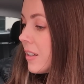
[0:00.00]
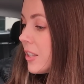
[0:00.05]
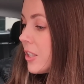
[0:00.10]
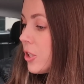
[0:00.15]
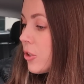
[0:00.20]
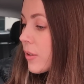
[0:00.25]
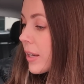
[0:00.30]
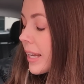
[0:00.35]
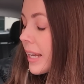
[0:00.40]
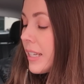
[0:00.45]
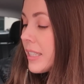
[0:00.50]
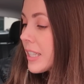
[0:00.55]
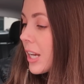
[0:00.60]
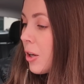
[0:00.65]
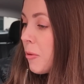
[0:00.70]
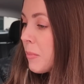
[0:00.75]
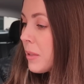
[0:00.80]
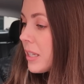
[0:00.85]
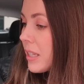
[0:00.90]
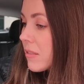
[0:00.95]
You can't
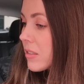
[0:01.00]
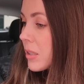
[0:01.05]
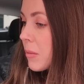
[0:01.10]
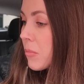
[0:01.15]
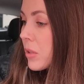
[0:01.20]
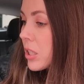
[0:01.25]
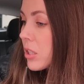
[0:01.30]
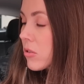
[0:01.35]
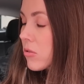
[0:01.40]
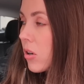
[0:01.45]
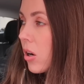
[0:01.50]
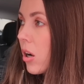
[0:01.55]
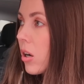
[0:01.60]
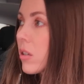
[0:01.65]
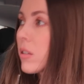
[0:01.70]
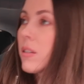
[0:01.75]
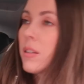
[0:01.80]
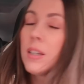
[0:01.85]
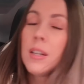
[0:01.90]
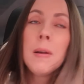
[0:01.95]
tell me if something's
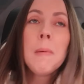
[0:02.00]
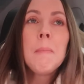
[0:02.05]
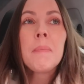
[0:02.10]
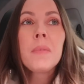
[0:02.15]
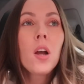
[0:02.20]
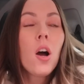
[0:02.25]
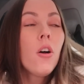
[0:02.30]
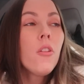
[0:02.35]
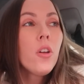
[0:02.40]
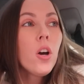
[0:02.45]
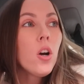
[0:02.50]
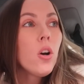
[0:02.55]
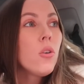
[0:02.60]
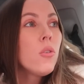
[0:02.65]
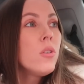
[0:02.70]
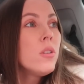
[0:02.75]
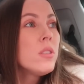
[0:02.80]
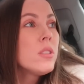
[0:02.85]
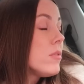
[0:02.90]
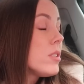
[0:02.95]
wrong.
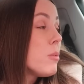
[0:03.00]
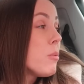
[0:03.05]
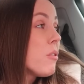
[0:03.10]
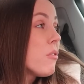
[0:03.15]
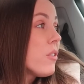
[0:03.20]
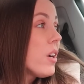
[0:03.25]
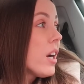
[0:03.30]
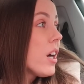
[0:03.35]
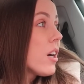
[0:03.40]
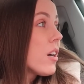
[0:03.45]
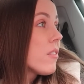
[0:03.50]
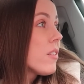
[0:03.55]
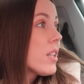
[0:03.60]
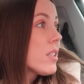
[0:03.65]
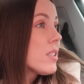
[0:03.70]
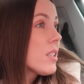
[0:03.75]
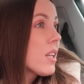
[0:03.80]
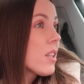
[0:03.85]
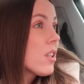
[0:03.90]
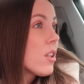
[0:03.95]
Although, to be fair,
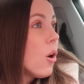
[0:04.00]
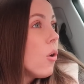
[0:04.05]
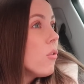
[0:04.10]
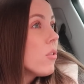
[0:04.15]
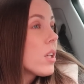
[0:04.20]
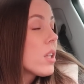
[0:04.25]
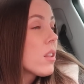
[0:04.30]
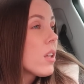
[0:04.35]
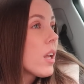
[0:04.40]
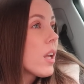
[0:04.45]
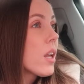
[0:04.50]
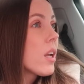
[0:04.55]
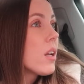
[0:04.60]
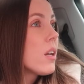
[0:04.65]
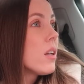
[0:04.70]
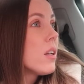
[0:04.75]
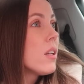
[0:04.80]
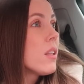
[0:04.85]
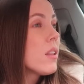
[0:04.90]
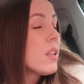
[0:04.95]
that's like the only thing
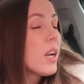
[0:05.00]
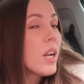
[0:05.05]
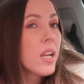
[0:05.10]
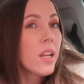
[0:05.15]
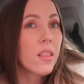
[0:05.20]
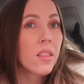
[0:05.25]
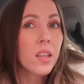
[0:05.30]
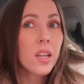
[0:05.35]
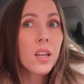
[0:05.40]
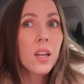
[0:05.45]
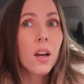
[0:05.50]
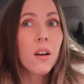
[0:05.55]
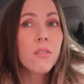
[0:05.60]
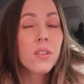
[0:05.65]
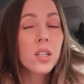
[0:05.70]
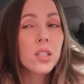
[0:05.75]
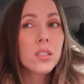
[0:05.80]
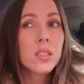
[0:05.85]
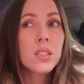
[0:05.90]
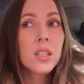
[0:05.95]
that I can think of,
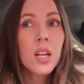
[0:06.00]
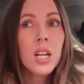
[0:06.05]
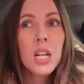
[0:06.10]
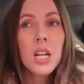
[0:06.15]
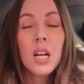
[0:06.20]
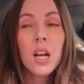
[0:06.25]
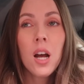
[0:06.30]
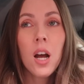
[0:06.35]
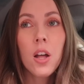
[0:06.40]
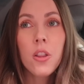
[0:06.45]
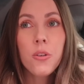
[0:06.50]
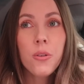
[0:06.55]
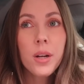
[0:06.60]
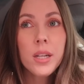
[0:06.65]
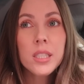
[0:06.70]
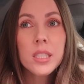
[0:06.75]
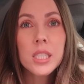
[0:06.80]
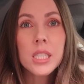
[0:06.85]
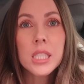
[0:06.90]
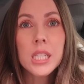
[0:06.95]
because
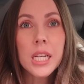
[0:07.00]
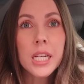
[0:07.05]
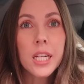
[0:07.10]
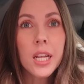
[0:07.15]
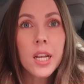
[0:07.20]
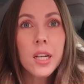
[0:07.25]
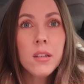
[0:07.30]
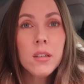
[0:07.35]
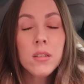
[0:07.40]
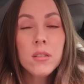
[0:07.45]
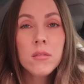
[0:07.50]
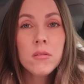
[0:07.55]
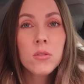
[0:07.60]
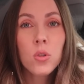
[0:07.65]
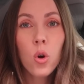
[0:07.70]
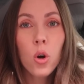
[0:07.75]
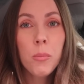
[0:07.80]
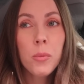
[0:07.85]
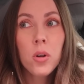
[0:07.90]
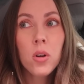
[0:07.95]
otherwise he's eating
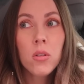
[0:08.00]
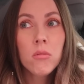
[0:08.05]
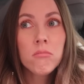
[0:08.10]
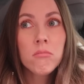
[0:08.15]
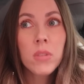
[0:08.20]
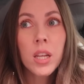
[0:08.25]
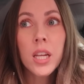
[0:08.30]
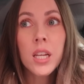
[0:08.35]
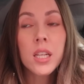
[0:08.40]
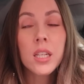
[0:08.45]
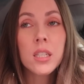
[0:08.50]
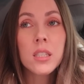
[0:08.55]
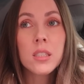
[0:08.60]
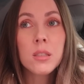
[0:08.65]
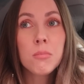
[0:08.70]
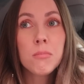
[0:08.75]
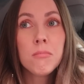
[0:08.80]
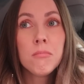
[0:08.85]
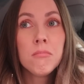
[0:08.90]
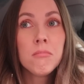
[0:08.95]
normal, he's
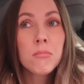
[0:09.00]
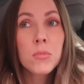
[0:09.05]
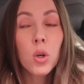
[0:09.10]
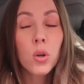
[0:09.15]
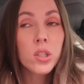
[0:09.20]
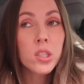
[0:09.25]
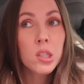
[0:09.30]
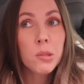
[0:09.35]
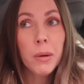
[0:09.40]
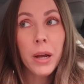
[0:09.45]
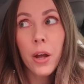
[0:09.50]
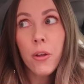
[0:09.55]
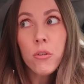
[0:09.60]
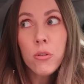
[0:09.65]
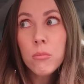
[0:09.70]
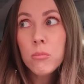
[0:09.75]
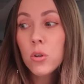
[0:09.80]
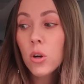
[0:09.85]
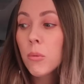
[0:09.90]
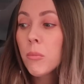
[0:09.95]
going to the
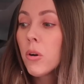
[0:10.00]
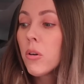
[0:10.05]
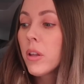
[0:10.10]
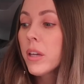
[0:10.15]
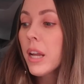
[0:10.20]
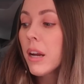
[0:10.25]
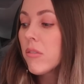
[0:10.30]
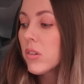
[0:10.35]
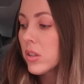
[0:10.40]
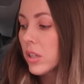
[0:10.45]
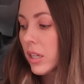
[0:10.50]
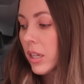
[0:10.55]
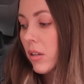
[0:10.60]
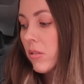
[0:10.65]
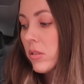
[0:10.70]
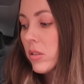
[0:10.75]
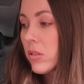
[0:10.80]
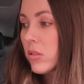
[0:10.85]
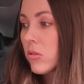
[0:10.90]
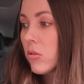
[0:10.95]
bathroom normal, like everything
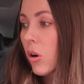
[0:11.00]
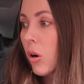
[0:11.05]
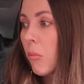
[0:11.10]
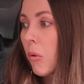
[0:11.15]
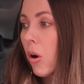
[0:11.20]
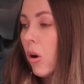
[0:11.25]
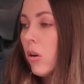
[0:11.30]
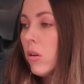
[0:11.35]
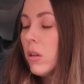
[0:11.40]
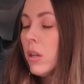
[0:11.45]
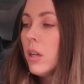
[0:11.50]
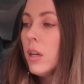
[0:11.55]
else is normal.